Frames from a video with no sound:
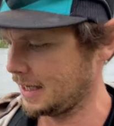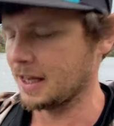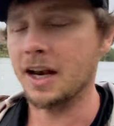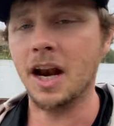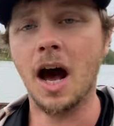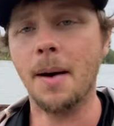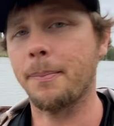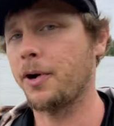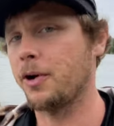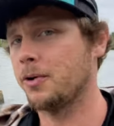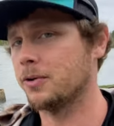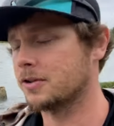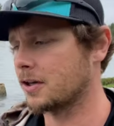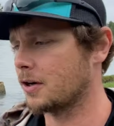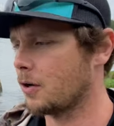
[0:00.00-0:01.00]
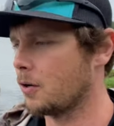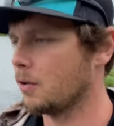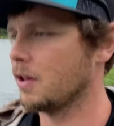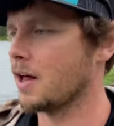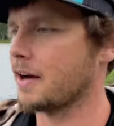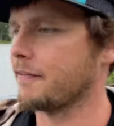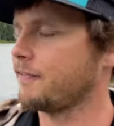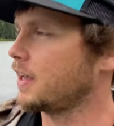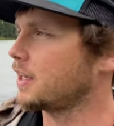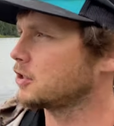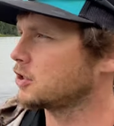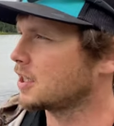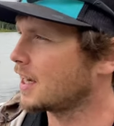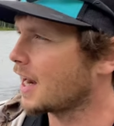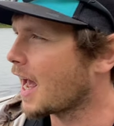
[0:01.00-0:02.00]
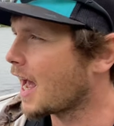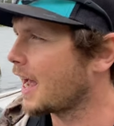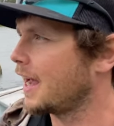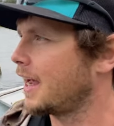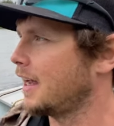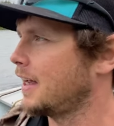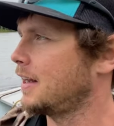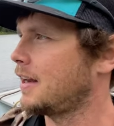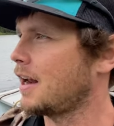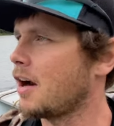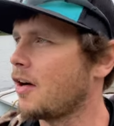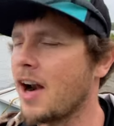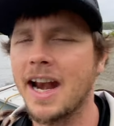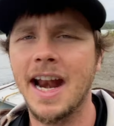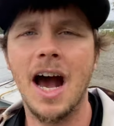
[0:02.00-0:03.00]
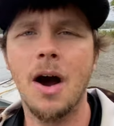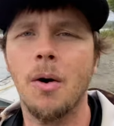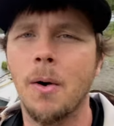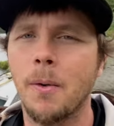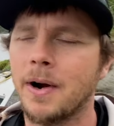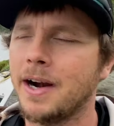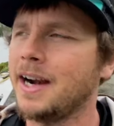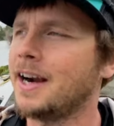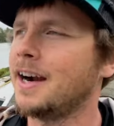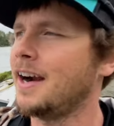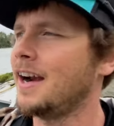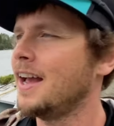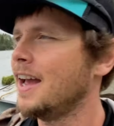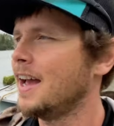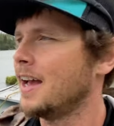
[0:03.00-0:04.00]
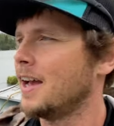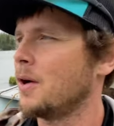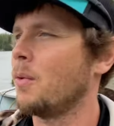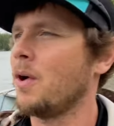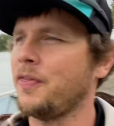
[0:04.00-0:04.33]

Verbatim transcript: not producing a whole lot of fish today. Not right now while we're here. One